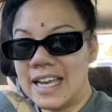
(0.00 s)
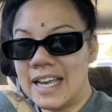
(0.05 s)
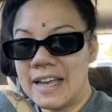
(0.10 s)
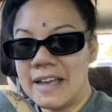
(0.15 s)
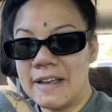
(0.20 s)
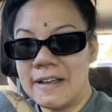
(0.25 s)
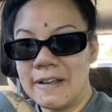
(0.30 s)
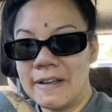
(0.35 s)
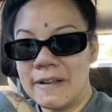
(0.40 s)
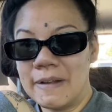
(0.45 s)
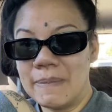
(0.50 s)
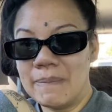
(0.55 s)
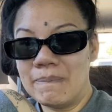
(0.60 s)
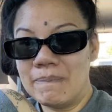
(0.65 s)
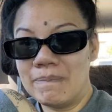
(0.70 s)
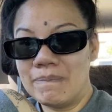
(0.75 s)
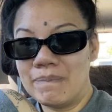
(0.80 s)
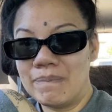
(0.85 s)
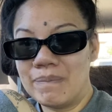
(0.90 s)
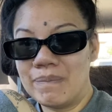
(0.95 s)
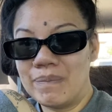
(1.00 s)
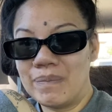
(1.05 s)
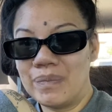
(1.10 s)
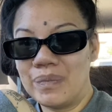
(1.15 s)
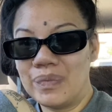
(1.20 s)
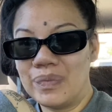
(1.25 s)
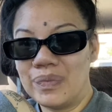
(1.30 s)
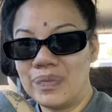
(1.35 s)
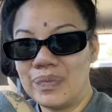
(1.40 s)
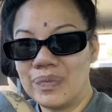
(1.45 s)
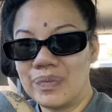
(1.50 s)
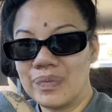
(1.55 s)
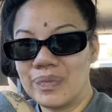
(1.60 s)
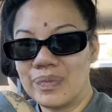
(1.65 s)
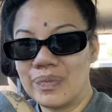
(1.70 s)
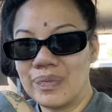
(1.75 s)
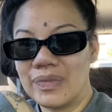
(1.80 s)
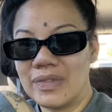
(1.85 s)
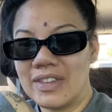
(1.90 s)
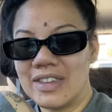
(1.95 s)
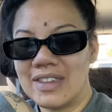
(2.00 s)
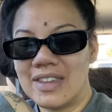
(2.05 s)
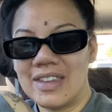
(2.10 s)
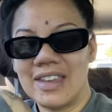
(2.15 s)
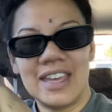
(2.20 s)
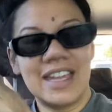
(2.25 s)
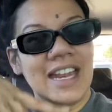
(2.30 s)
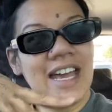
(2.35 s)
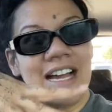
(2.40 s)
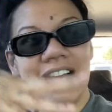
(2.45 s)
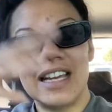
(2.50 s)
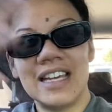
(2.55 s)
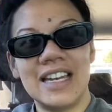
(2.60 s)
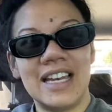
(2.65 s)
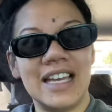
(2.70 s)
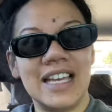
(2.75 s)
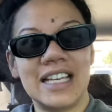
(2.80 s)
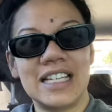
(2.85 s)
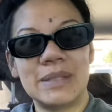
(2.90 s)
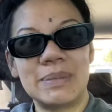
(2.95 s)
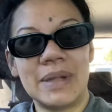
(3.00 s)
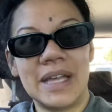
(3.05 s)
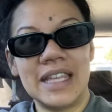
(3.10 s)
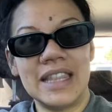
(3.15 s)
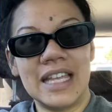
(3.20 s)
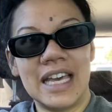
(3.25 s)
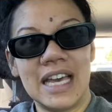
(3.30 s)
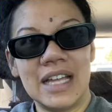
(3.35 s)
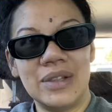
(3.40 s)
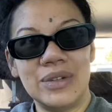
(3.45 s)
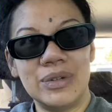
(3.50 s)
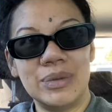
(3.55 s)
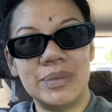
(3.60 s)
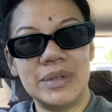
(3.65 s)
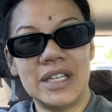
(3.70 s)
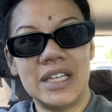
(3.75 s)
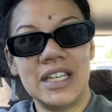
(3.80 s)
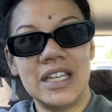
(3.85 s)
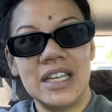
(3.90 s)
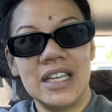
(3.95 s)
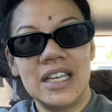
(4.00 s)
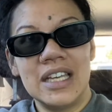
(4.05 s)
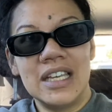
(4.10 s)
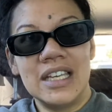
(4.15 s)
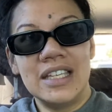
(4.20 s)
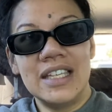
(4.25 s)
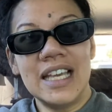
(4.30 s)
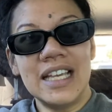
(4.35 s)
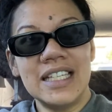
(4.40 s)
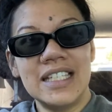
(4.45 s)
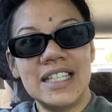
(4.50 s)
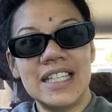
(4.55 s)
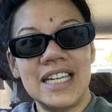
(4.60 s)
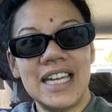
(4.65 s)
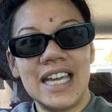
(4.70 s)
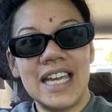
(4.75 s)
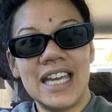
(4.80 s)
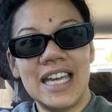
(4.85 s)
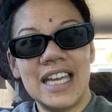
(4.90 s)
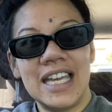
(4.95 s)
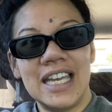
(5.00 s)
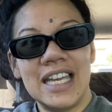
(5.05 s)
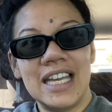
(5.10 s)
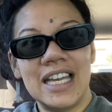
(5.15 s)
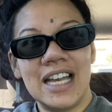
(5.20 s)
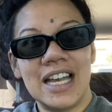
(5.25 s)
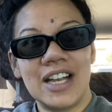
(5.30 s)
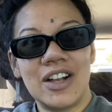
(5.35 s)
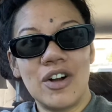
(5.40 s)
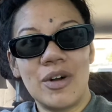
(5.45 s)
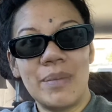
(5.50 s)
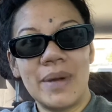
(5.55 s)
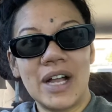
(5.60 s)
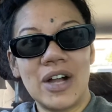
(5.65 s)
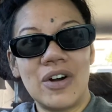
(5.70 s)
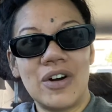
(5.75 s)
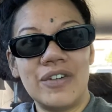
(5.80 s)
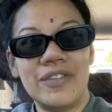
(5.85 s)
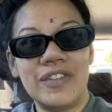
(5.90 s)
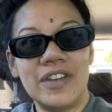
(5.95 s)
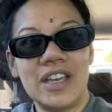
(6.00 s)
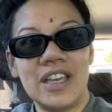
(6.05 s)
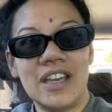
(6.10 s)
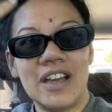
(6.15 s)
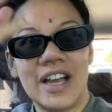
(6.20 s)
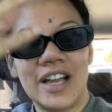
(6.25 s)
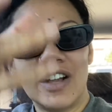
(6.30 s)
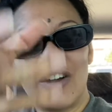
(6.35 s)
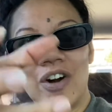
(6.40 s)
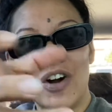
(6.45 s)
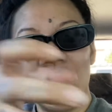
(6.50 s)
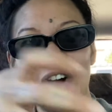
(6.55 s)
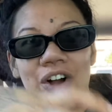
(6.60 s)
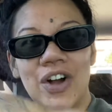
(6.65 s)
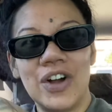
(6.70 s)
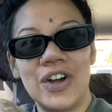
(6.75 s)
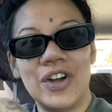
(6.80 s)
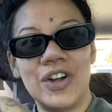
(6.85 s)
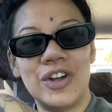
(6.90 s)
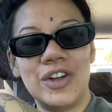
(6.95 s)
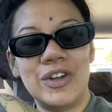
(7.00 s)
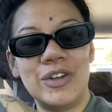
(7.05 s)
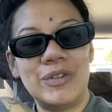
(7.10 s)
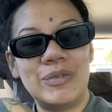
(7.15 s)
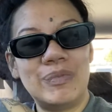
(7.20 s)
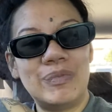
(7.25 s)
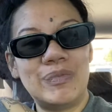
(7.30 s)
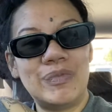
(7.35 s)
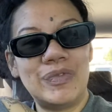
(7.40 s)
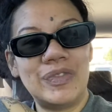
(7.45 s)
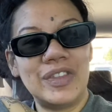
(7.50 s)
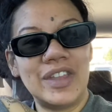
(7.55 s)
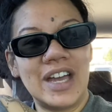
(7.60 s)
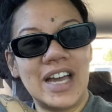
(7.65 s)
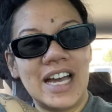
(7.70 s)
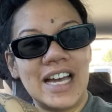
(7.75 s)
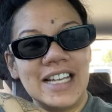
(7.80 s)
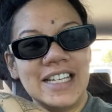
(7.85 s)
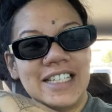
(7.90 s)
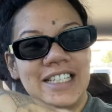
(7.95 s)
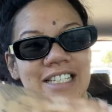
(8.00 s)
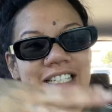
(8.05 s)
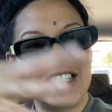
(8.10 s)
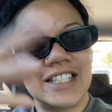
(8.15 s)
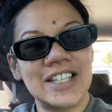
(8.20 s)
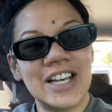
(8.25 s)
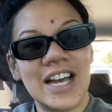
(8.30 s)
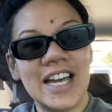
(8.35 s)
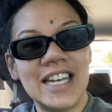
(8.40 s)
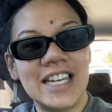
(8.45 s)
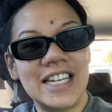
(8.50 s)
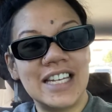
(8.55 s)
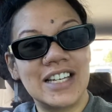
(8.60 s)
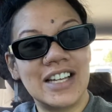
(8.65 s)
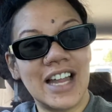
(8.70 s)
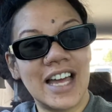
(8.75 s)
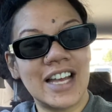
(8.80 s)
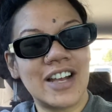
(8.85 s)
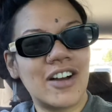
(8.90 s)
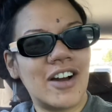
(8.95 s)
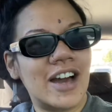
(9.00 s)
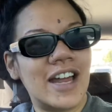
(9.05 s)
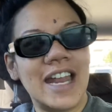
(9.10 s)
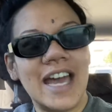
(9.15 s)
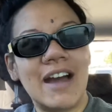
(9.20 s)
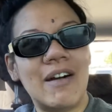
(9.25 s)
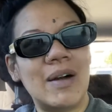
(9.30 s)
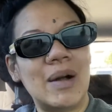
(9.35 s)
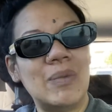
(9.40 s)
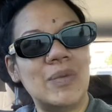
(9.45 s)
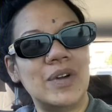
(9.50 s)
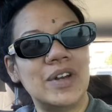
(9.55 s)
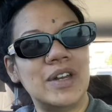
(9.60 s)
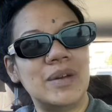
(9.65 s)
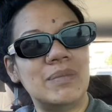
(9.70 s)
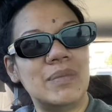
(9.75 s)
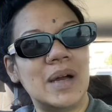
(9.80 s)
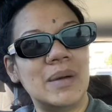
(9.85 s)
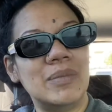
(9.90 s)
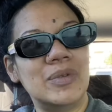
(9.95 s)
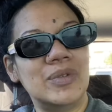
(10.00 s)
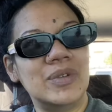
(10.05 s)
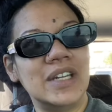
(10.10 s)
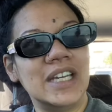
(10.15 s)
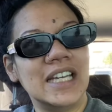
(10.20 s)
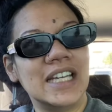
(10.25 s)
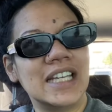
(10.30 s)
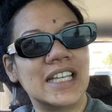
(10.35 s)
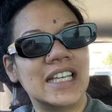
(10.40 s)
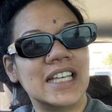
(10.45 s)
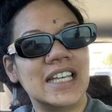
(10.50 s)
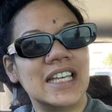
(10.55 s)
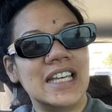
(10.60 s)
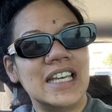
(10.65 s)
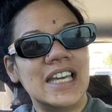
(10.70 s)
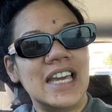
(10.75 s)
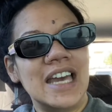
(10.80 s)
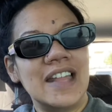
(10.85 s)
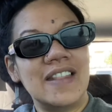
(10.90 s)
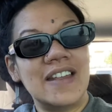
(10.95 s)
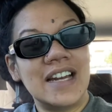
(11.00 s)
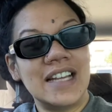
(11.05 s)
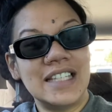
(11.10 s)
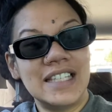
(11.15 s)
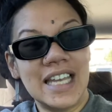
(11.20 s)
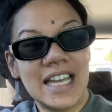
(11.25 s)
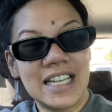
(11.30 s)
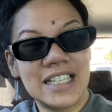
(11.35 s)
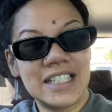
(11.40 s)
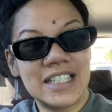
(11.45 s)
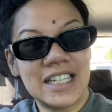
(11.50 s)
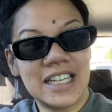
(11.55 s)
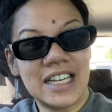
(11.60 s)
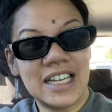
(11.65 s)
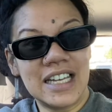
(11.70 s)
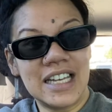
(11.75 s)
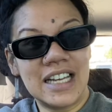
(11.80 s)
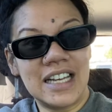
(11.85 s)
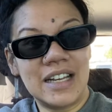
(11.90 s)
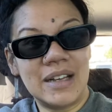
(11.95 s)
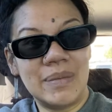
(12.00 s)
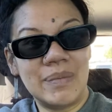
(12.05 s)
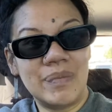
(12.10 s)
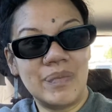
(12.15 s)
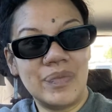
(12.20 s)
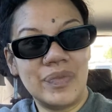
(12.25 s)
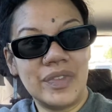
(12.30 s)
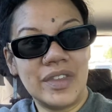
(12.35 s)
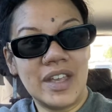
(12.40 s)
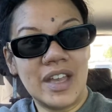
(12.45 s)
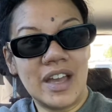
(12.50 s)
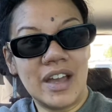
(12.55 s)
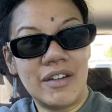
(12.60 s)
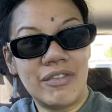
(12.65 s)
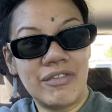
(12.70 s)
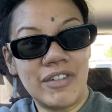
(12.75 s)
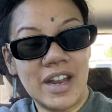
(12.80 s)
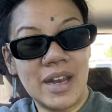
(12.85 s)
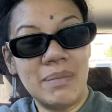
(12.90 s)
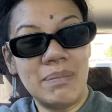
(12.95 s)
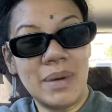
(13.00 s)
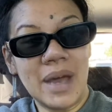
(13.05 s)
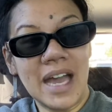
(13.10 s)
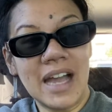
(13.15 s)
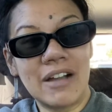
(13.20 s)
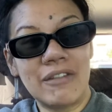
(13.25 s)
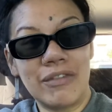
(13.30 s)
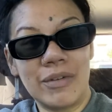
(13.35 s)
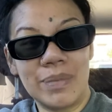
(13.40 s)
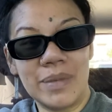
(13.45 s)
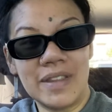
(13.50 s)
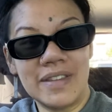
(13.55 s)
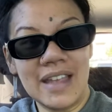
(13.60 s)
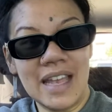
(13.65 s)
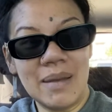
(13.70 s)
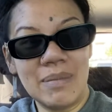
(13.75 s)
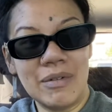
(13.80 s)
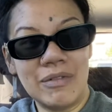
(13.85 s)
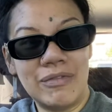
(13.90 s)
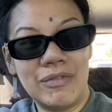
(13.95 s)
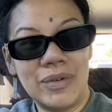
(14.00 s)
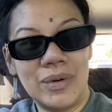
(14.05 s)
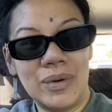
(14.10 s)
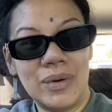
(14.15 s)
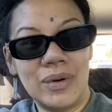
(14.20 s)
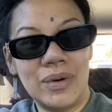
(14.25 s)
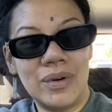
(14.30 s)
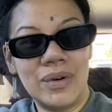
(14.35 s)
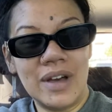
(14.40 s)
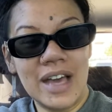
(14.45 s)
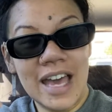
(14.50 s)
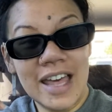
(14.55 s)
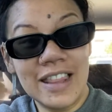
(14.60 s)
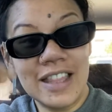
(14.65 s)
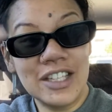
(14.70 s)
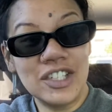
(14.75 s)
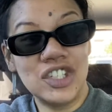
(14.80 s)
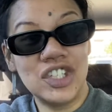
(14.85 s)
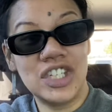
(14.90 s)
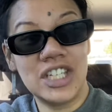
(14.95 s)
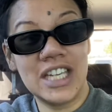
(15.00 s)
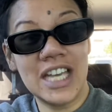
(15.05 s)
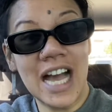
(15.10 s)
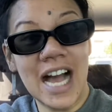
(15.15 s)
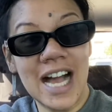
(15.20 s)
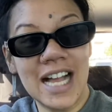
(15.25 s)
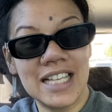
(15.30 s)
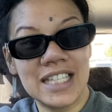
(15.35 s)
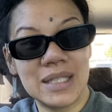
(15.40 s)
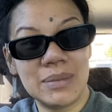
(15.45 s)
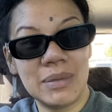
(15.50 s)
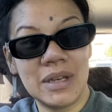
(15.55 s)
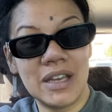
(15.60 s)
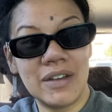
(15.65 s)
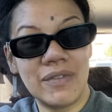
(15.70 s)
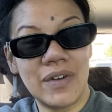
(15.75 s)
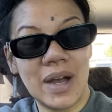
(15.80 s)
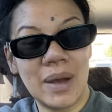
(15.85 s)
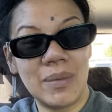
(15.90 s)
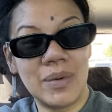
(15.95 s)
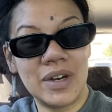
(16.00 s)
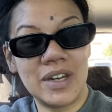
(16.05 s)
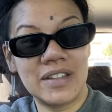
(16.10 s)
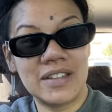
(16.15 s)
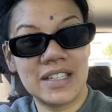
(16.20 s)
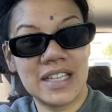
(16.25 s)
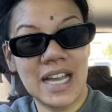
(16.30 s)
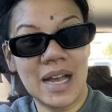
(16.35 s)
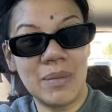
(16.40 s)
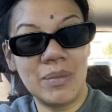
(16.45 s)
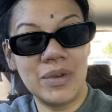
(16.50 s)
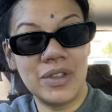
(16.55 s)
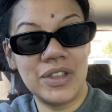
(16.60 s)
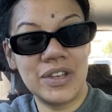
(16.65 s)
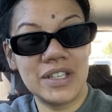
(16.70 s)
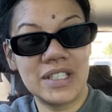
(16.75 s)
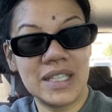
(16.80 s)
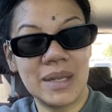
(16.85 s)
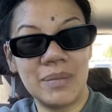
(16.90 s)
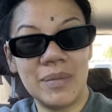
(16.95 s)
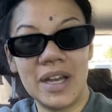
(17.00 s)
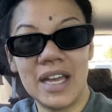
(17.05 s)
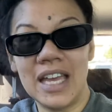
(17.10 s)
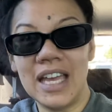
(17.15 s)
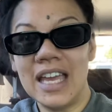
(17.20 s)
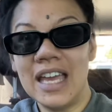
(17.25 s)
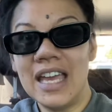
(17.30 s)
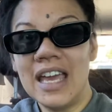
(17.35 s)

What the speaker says: And how can I explain that a little bit? Yesterday, I got my coffee, I got home, I decided like kind of how I wanted my morning. And then I text a friend back from the day before, and then she asked me if I wanted to come with her somewhere.